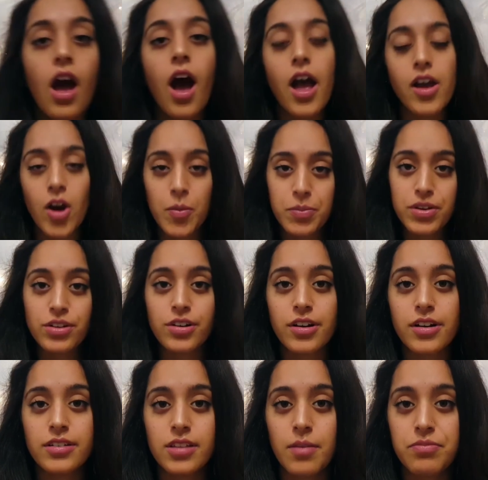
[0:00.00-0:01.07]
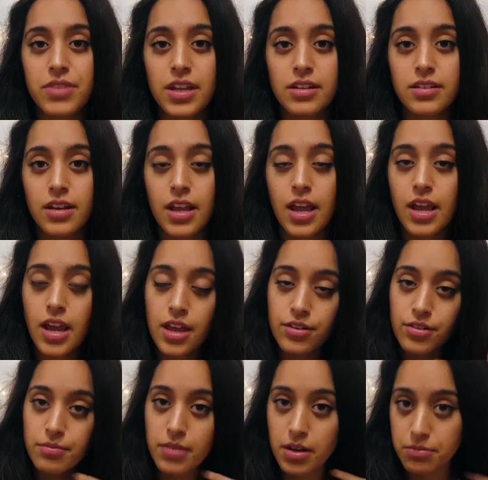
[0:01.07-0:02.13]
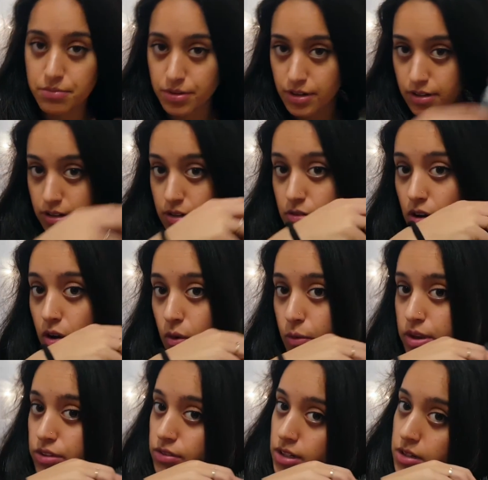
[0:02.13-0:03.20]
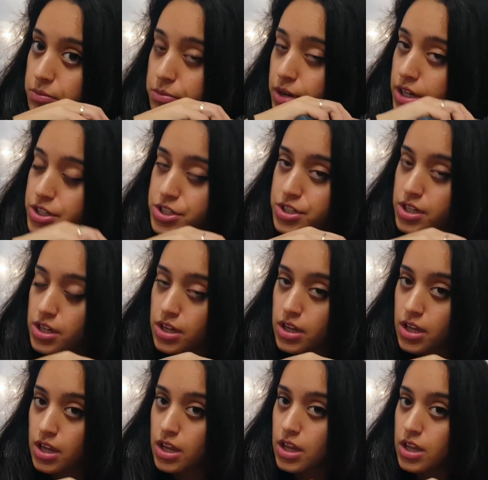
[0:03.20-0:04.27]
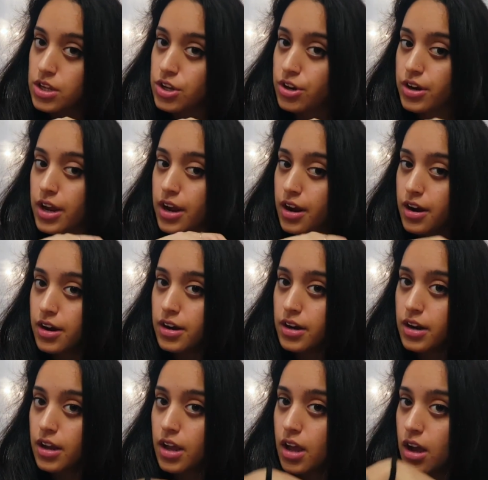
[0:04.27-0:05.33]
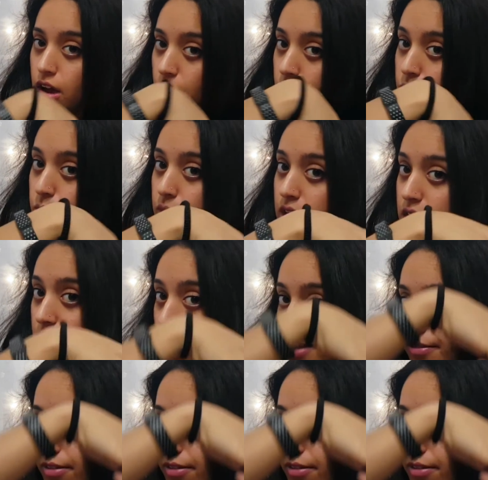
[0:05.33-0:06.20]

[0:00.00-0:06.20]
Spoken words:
I hope you learned something today, and remember, you always want to brush your hair away